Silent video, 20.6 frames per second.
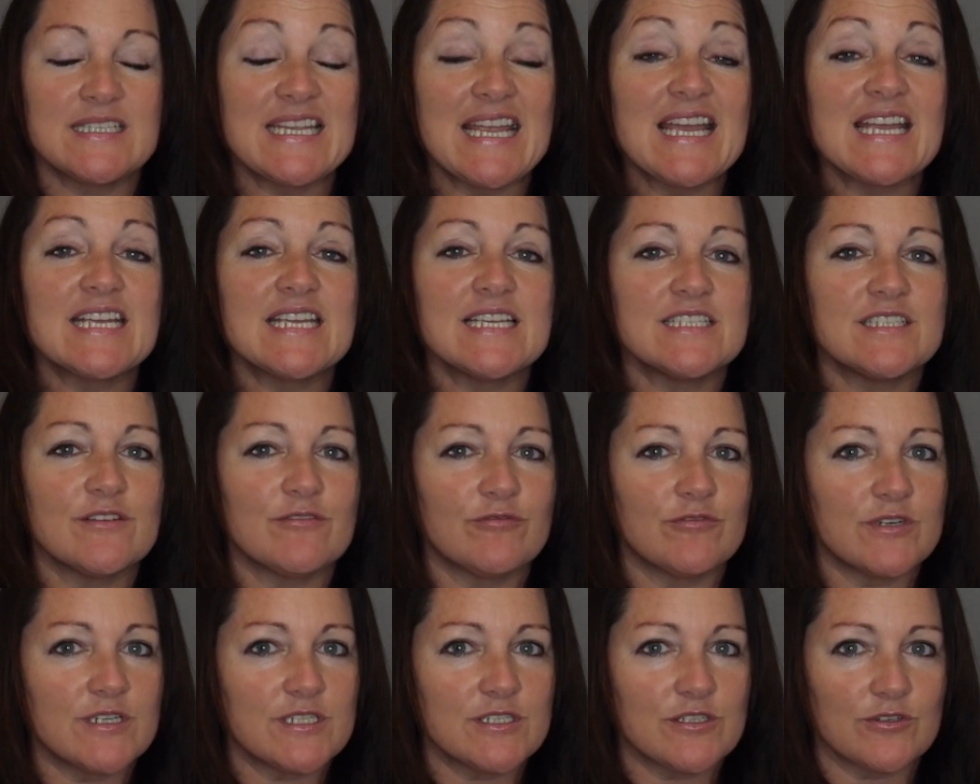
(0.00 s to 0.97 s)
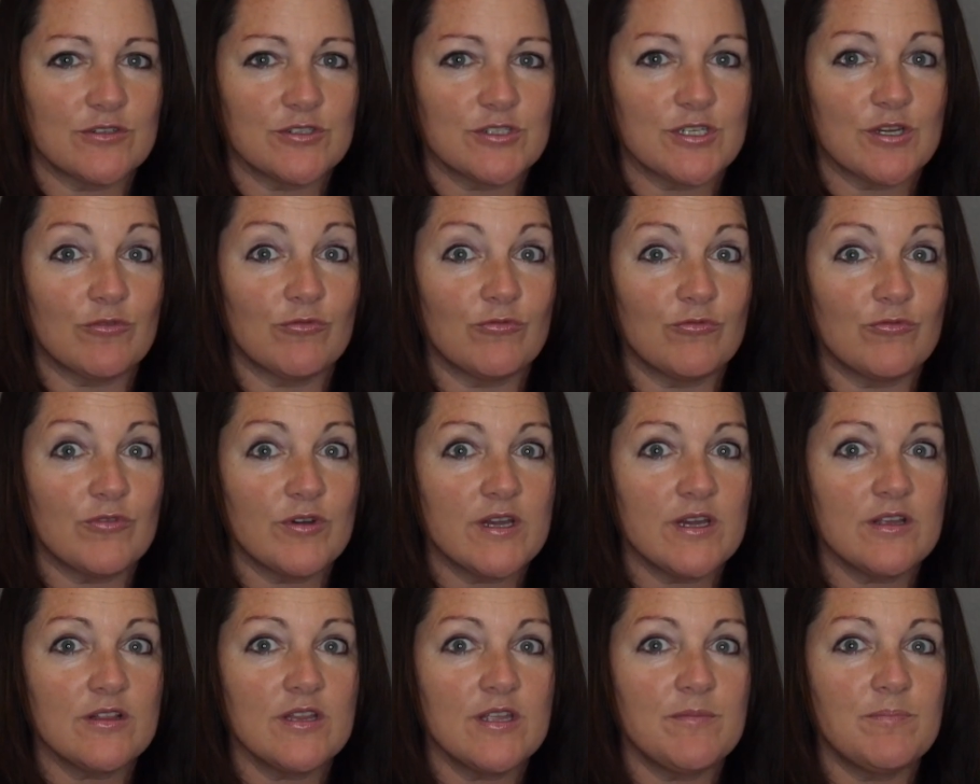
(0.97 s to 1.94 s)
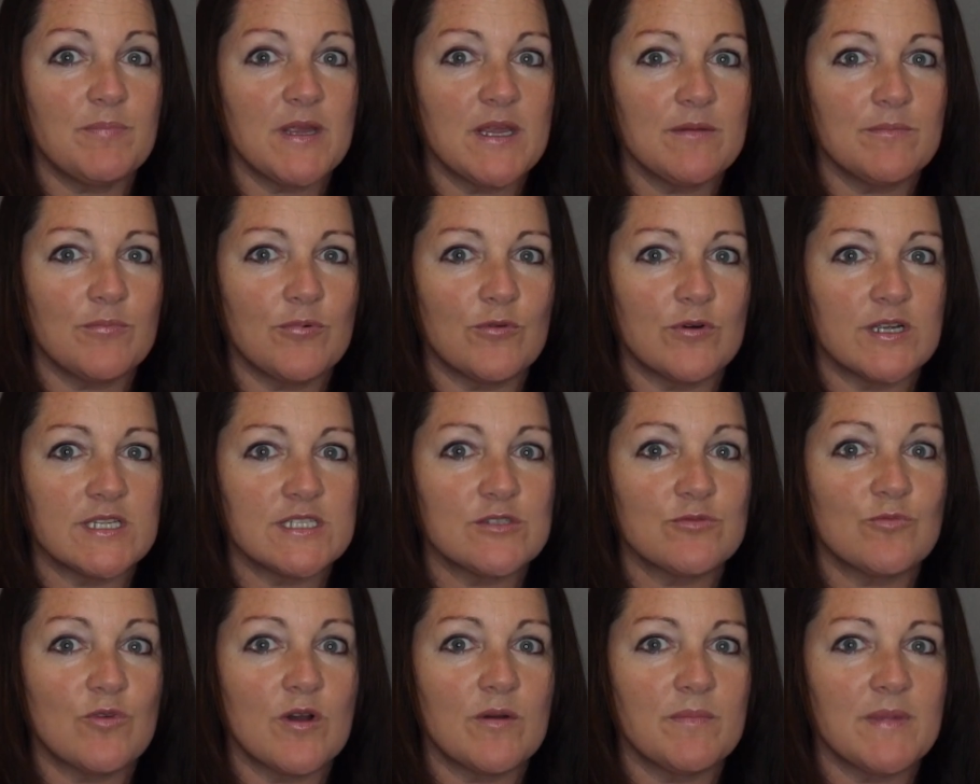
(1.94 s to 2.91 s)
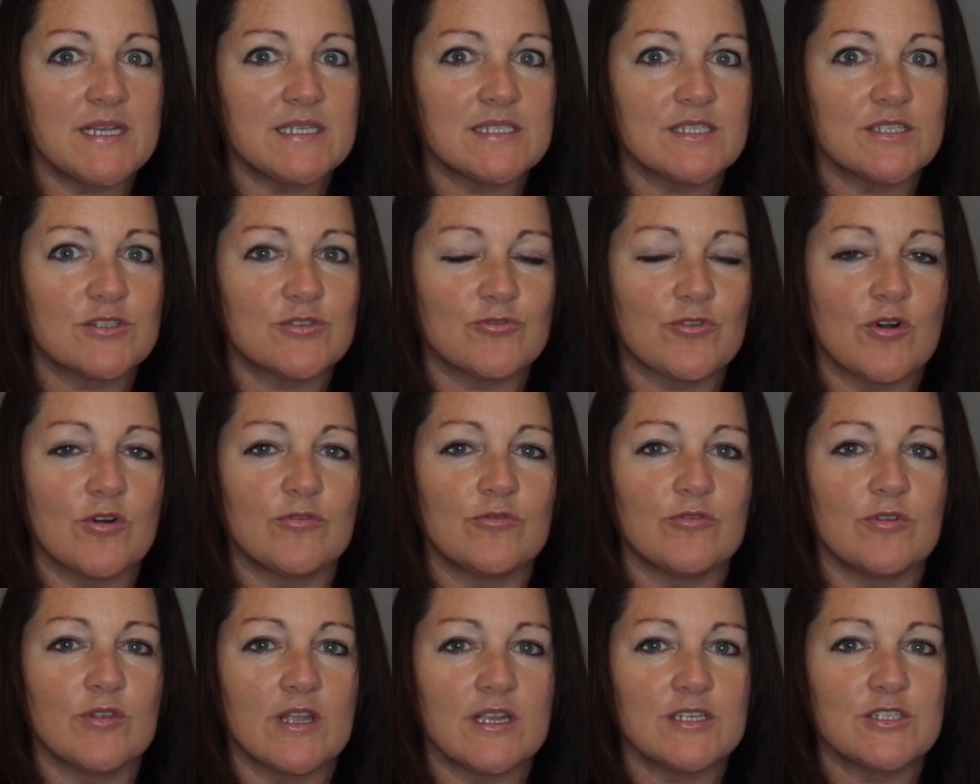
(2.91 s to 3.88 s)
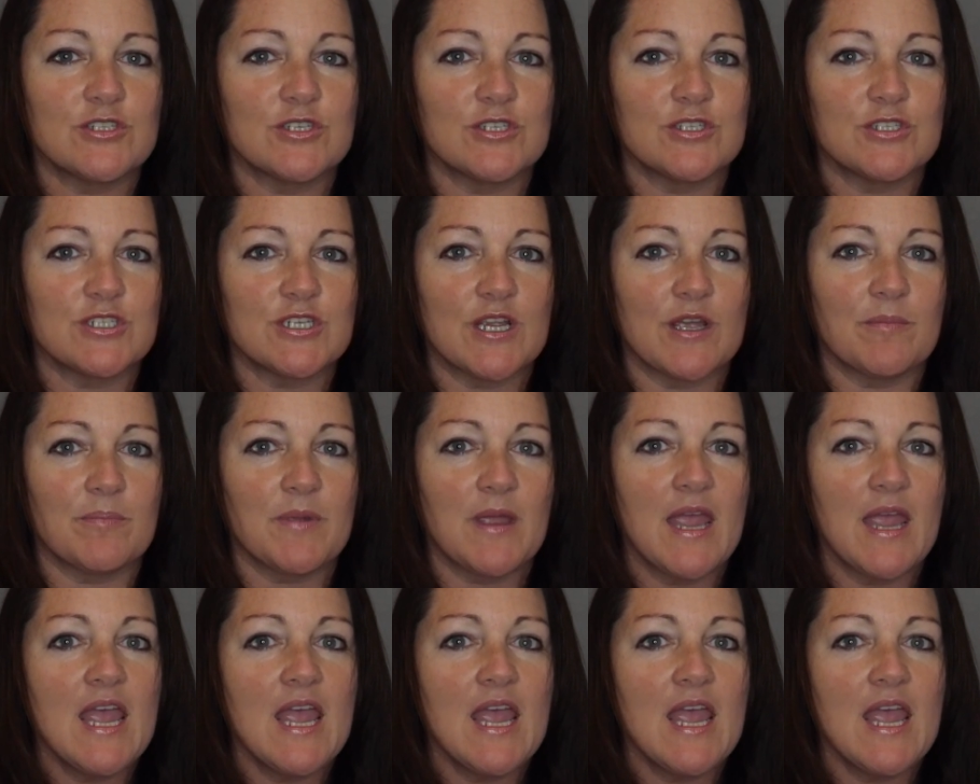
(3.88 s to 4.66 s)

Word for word: decades of research that really pinpoints what makes a strong relationship.